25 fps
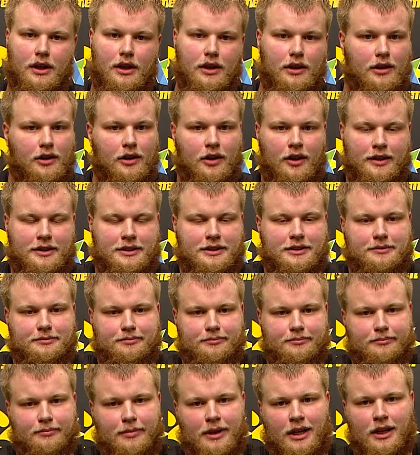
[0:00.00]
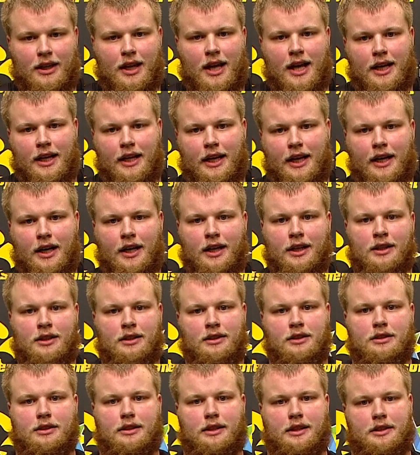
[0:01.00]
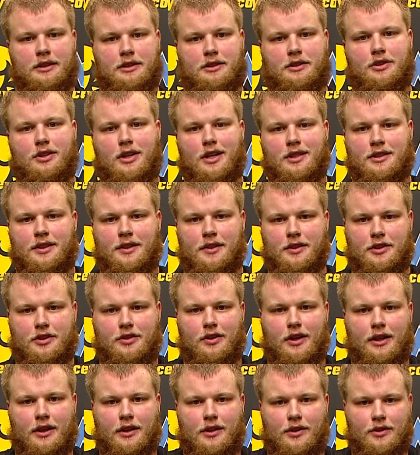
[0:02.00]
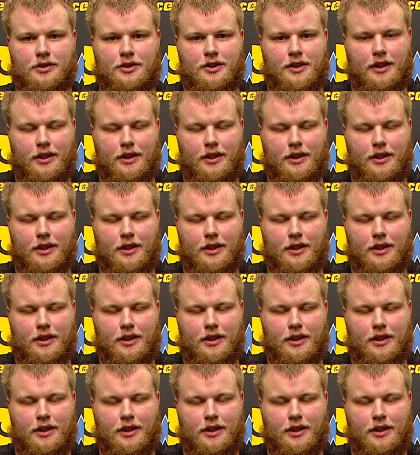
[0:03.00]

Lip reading: You know, it's been a lot of eating and trusting the strength coach.